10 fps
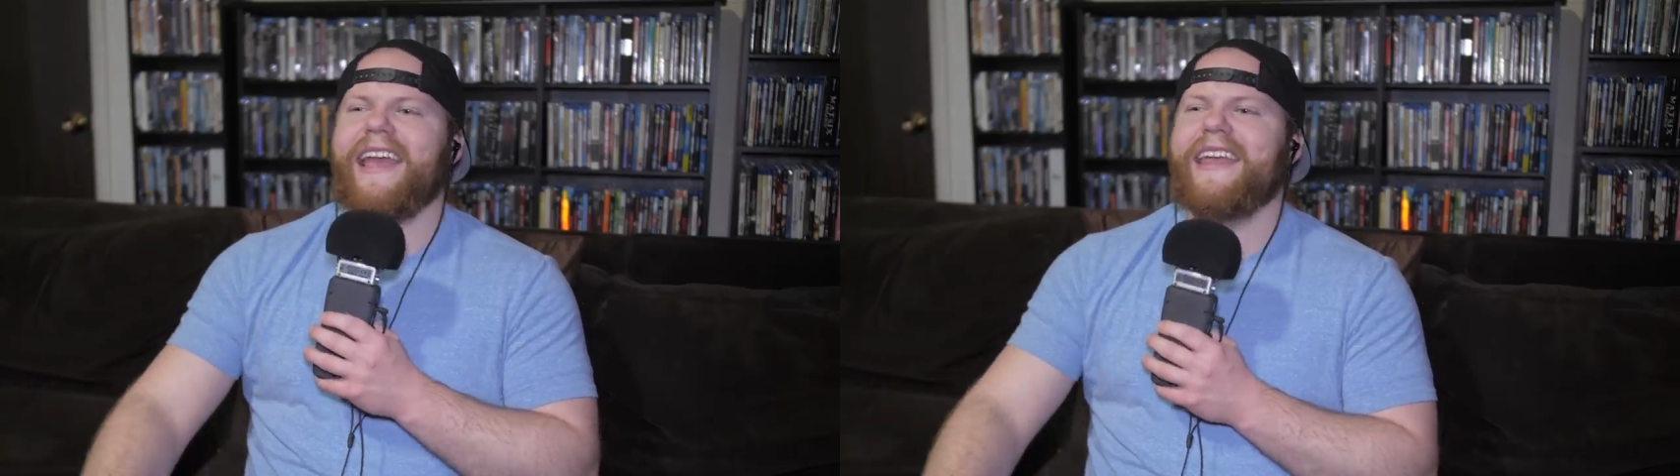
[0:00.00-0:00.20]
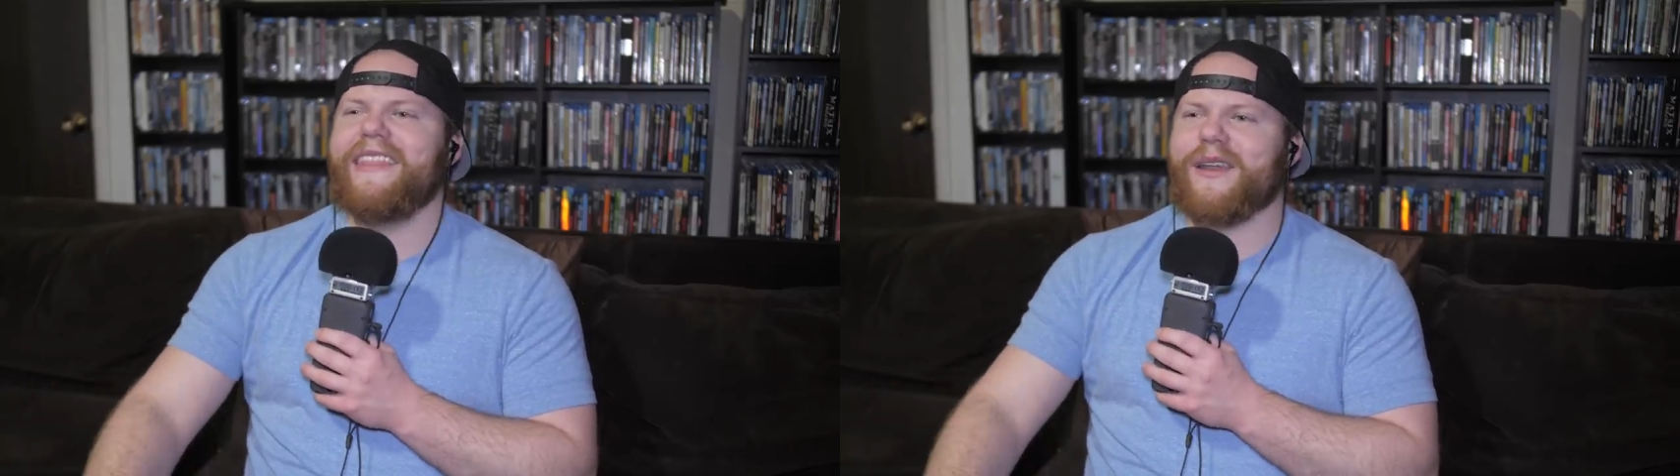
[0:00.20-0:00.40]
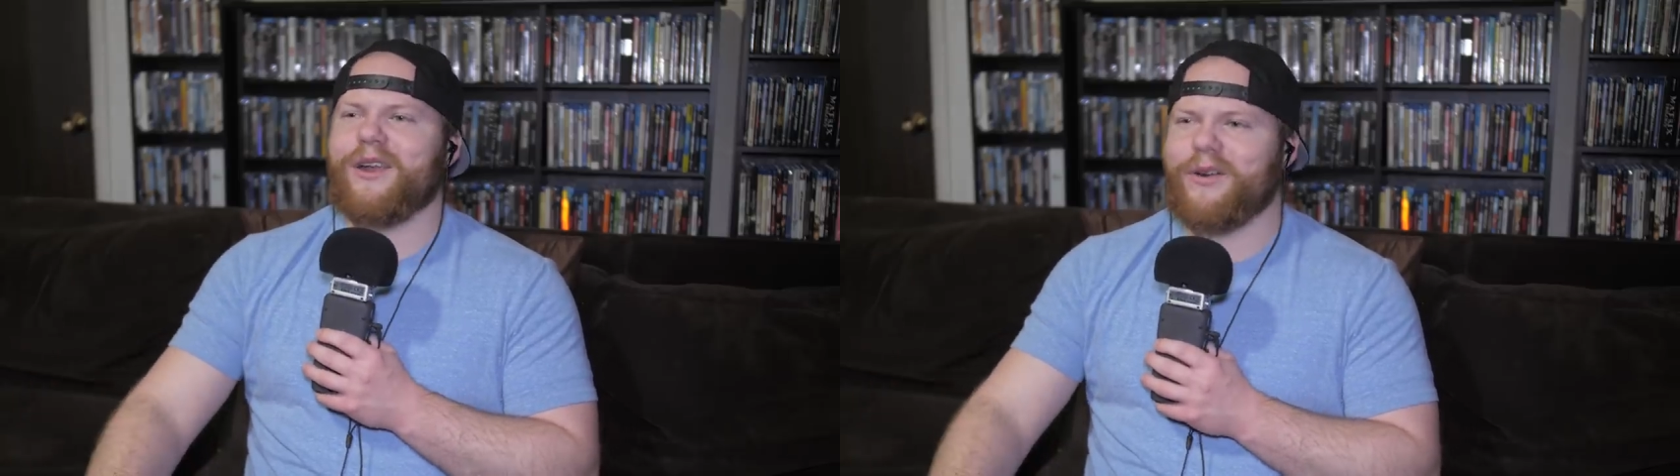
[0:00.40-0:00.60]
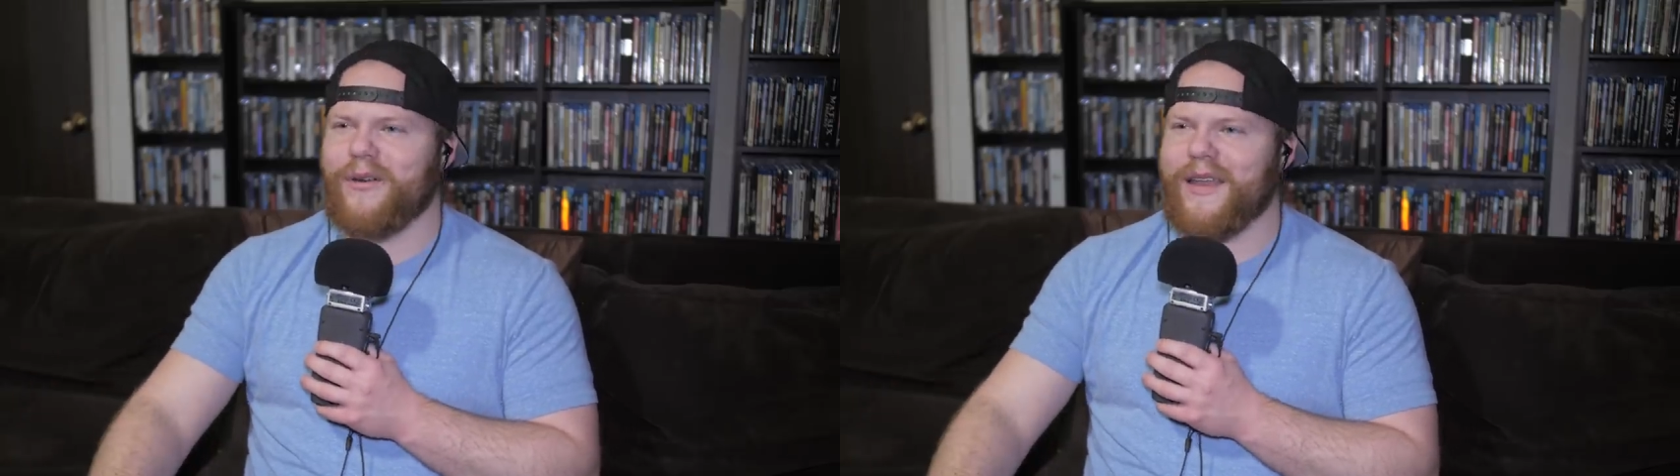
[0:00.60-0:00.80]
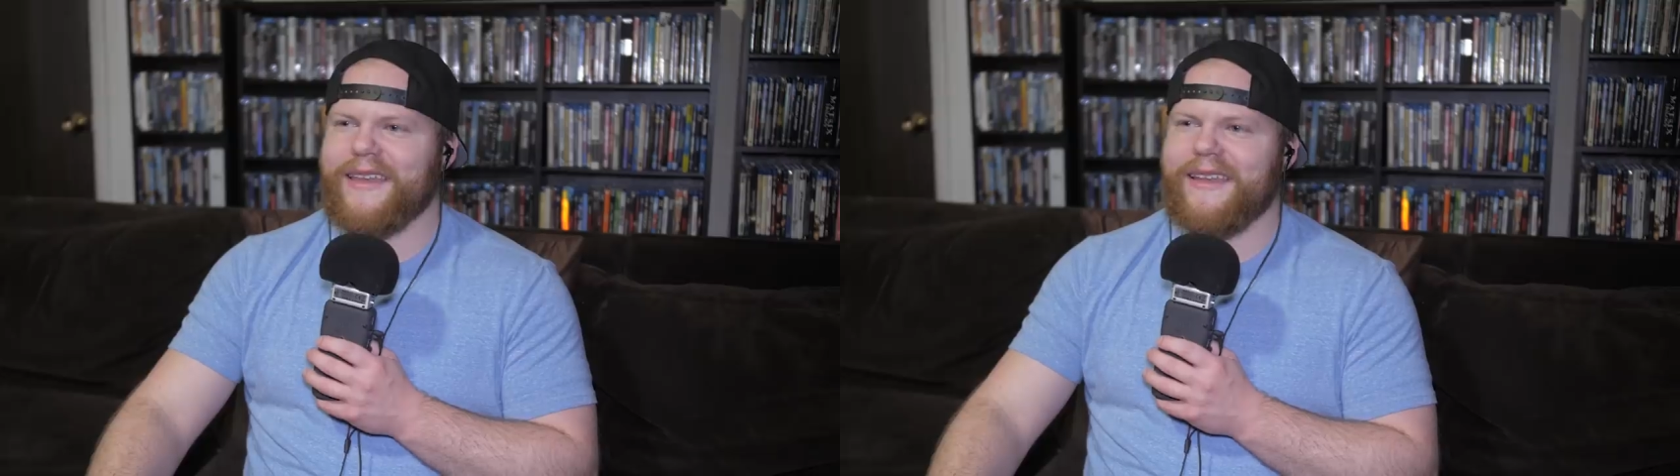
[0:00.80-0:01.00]
and then
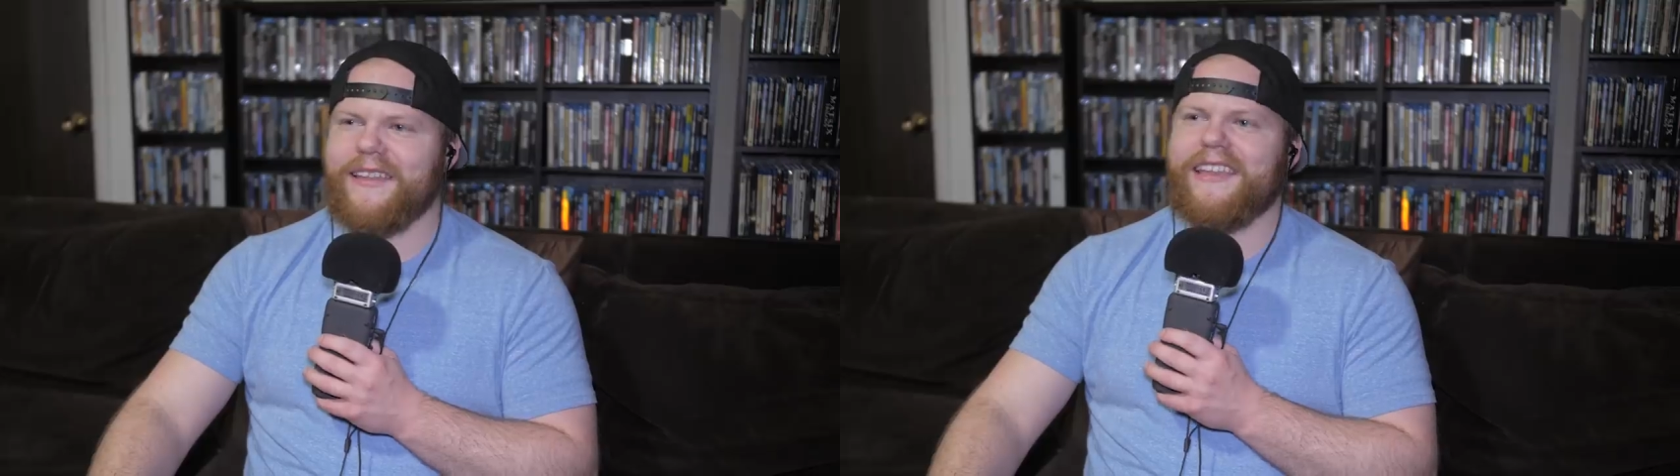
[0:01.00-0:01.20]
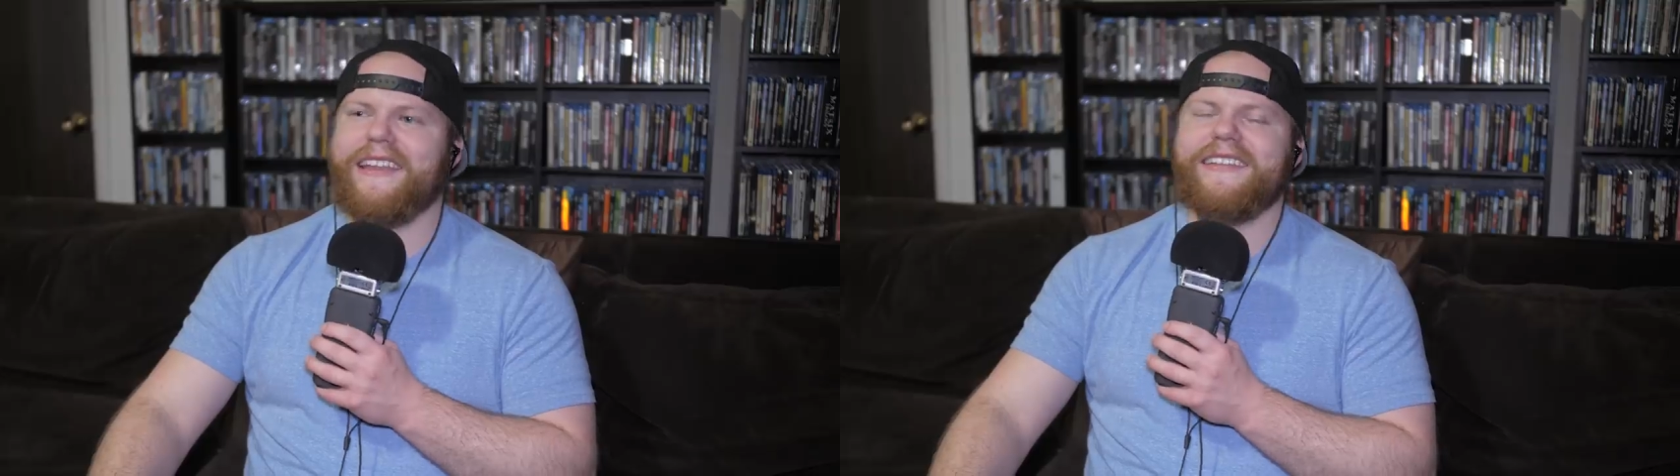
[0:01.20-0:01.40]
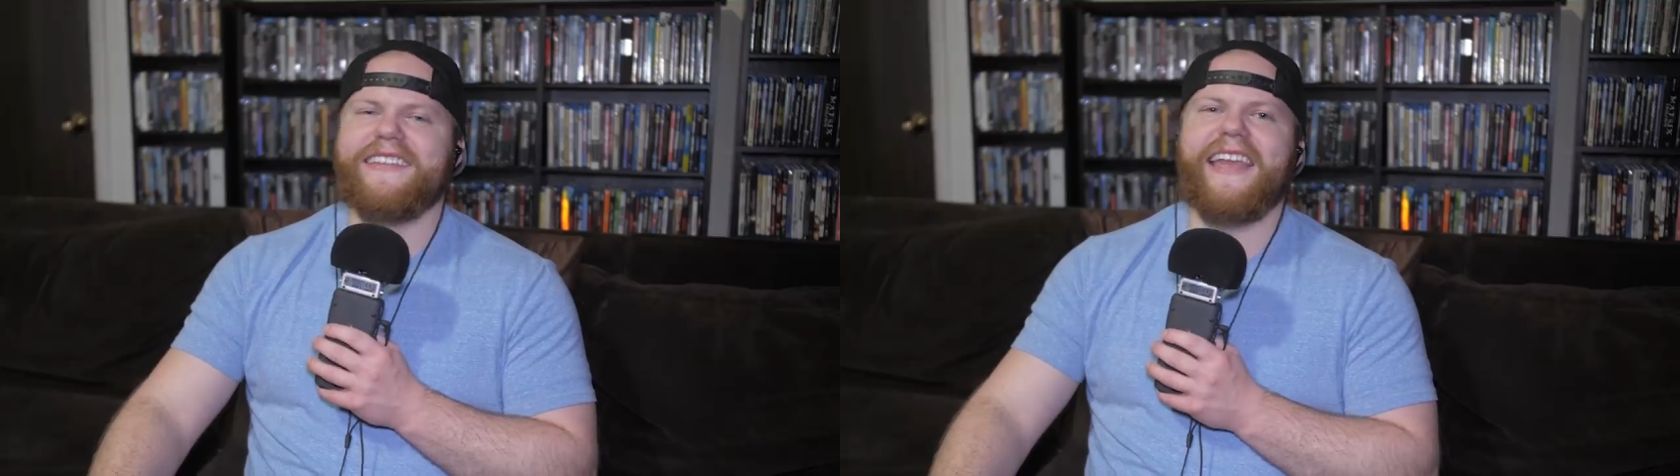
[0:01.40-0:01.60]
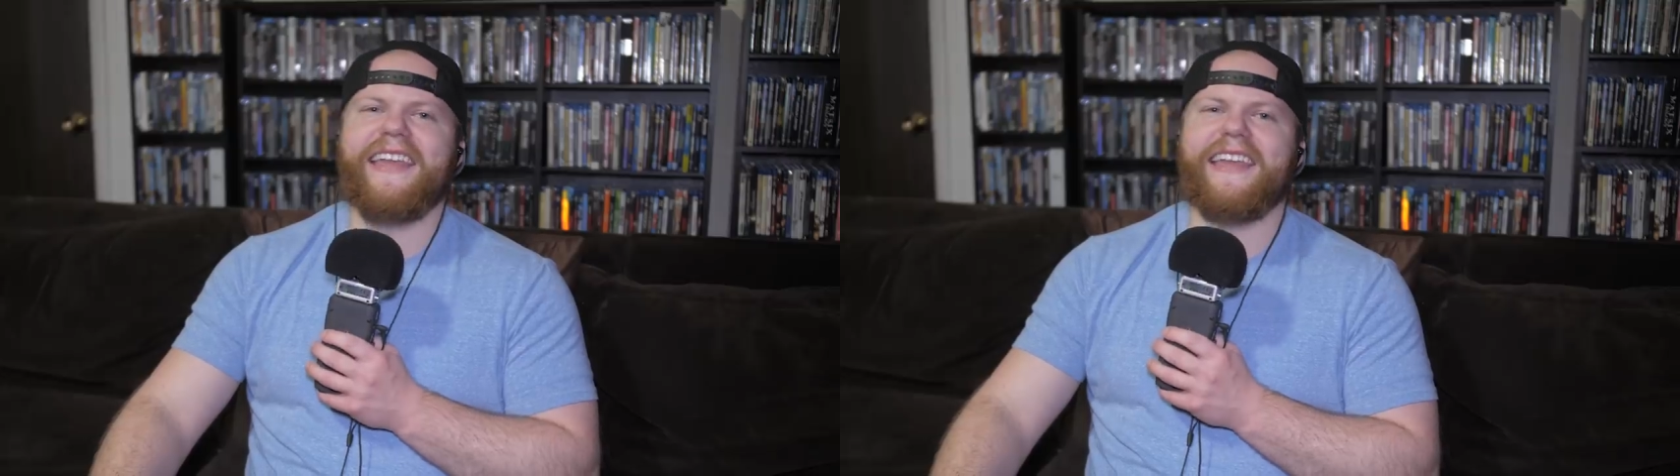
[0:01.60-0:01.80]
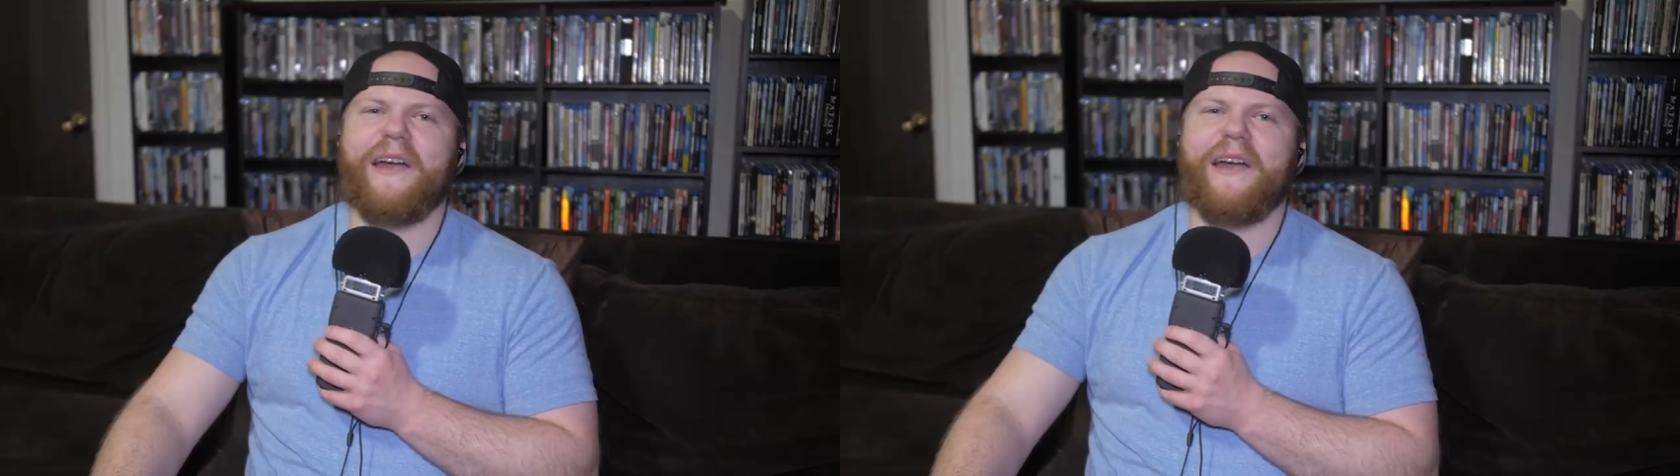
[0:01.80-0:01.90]
Cricket getting taken